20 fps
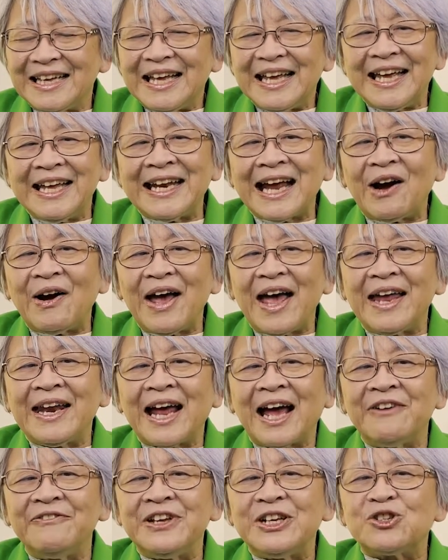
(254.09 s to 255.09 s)
In our
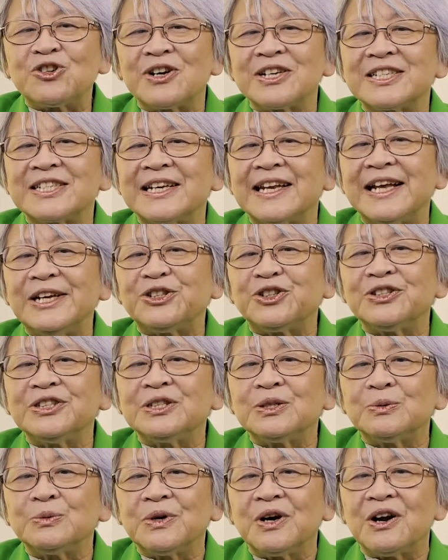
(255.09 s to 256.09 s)
NIV translation,
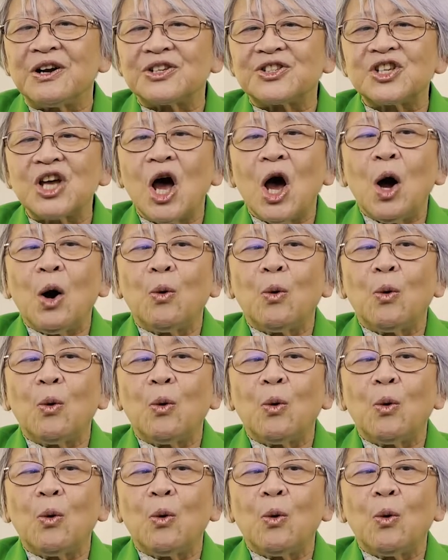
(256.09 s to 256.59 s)
the words